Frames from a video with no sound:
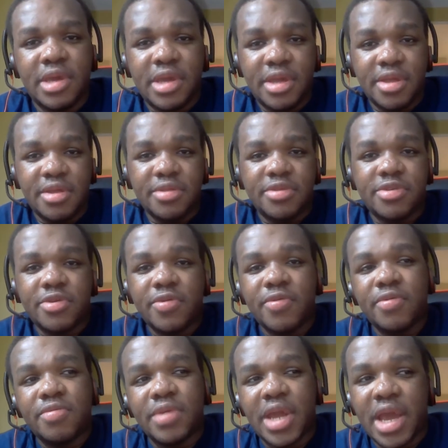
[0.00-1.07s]
And
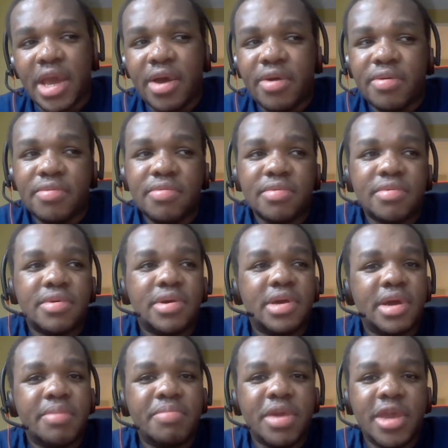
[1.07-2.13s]
so now
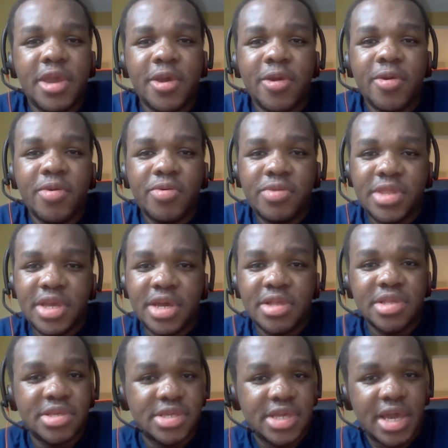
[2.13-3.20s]
I'm here on the
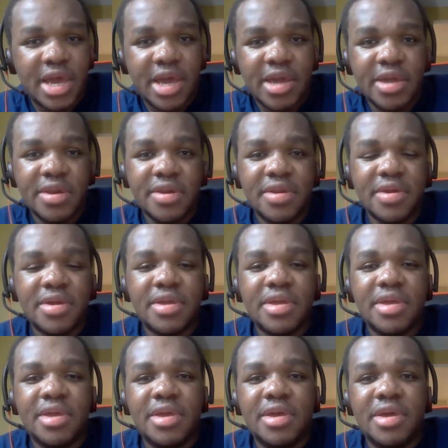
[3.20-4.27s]
other side.
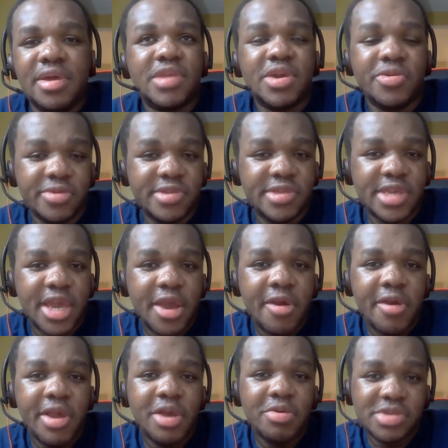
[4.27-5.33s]
It was
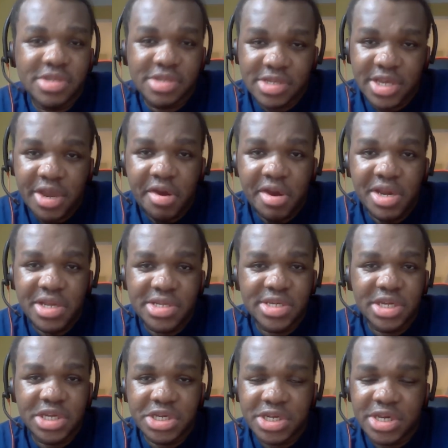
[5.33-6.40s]
scary. It was a scary
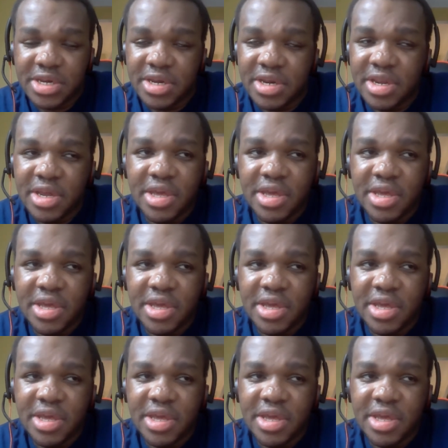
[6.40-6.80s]
decision.